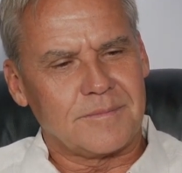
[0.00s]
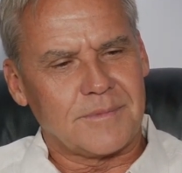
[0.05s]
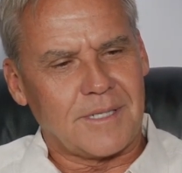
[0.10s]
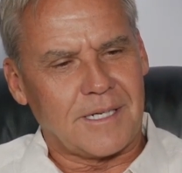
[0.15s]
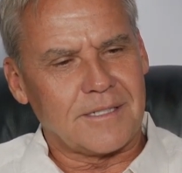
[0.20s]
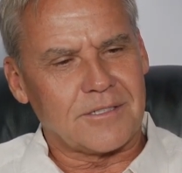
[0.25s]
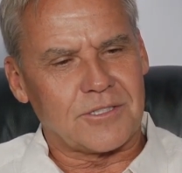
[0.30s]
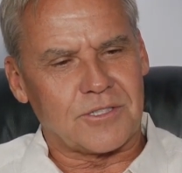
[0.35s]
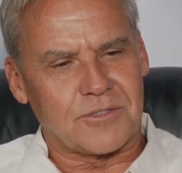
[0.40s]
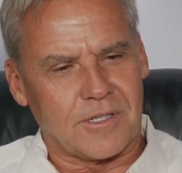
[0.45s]

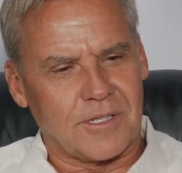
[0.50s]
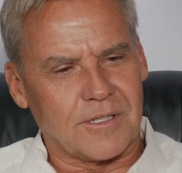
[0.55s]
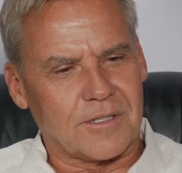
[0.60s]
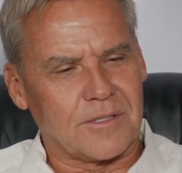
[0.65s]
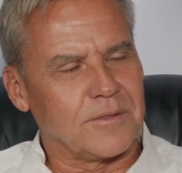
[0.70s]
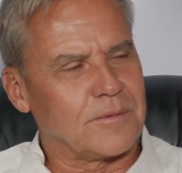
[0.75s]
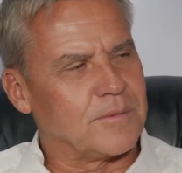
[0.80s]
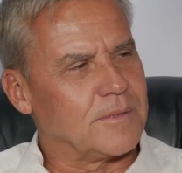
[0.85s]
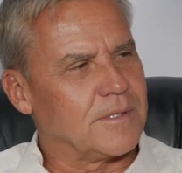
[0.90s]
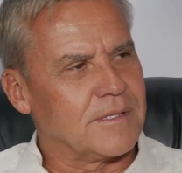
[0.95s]
I
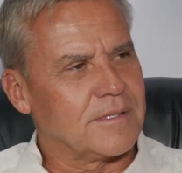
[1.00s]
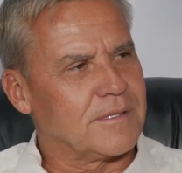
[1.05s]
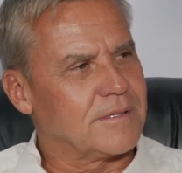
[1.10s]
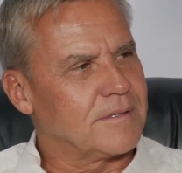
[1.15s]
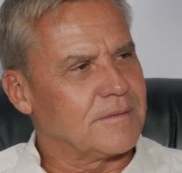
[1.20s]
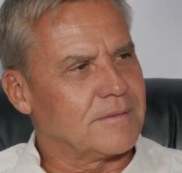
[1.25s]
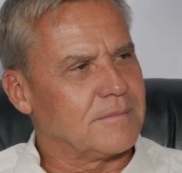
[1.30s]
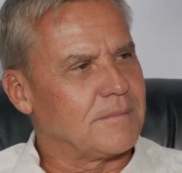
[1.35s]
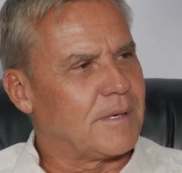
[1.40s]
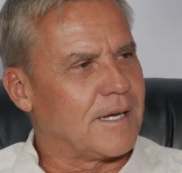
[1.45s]
struggled
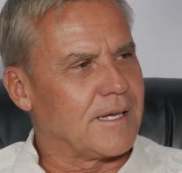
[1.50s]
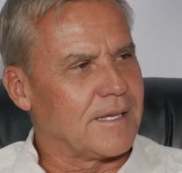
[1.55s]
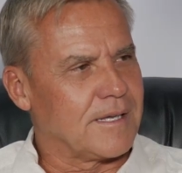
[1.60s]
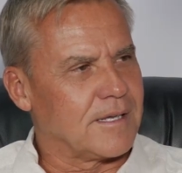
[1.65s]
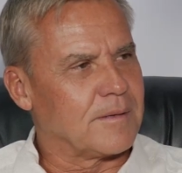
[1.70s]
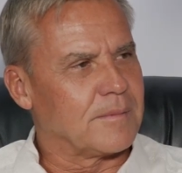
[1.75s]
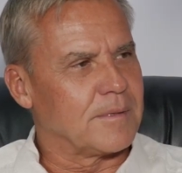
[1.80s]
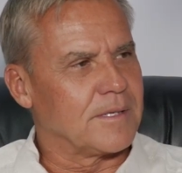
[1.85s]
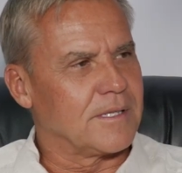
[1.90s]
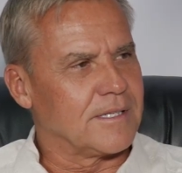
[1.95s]
with my
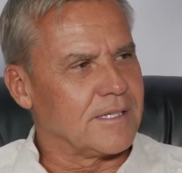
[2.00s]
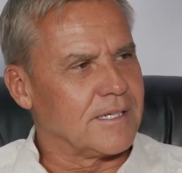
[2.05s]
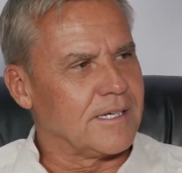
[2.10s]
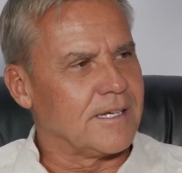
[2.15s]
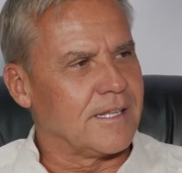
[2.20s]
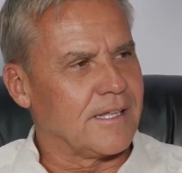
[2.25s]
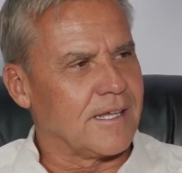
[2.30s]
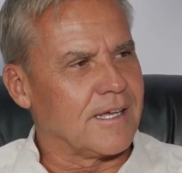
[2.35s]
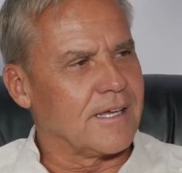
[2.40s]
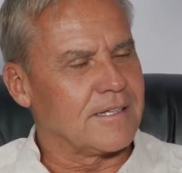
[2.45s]

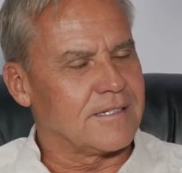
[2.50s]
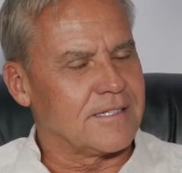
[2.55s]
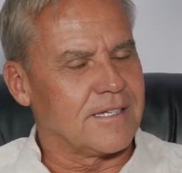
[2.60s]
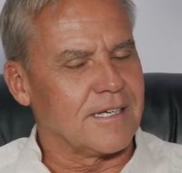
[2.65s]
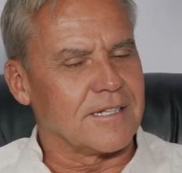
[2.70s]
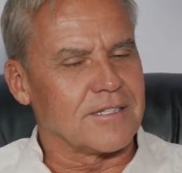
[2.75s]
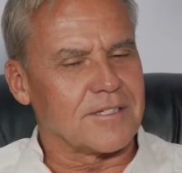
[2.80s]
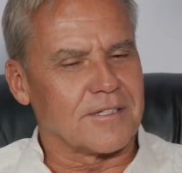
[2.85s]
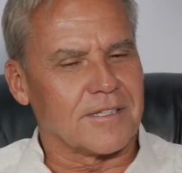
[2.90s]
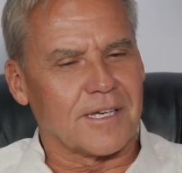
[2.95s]
inability to
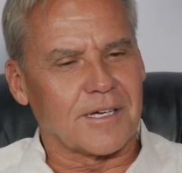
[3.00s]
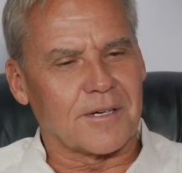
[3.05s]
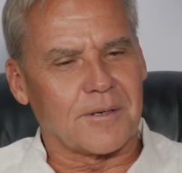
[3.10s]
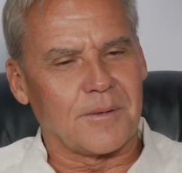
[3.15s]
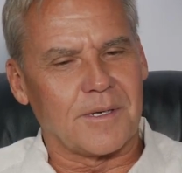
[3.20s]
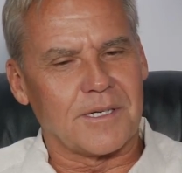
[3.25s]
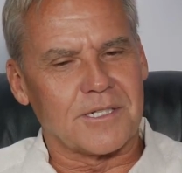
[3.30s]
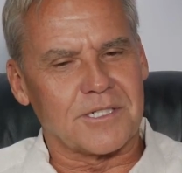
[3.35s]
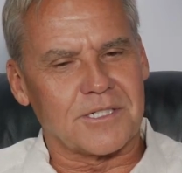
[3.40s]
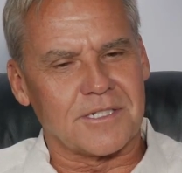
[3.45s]
answer that
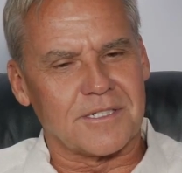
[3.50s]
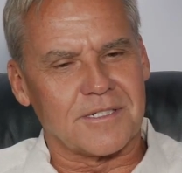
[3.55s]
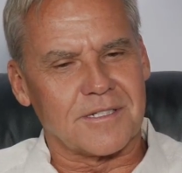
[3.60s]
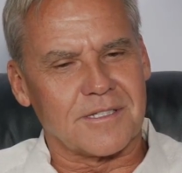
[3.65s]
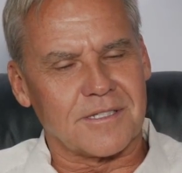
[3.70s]
question.